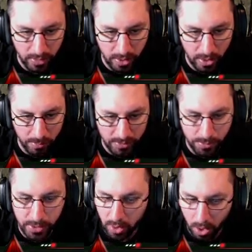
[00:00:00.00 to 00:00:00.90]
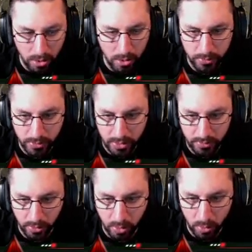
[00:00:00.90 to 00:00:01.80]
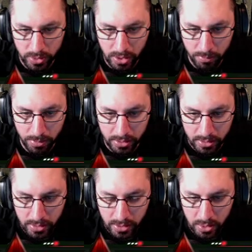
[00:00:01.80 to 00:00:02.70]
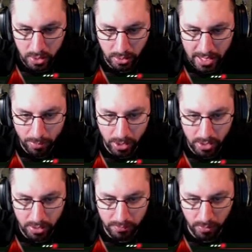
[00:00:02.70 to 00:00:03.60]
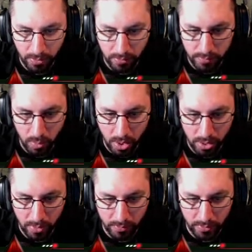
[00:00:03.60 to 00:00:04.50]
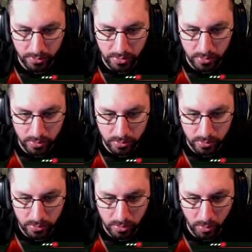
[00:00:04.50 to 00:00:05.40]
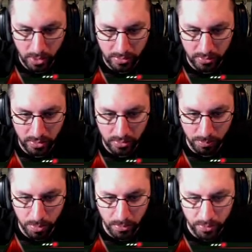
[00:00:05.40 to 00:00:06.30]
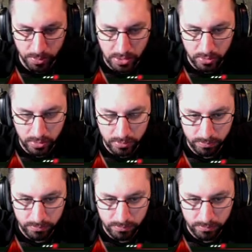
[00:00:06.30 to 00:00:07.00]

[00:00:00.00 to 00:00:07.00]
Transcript: It seems like cargos is the goal here, but you can elaborate any further if you want in reference to what it's supposed to be doing.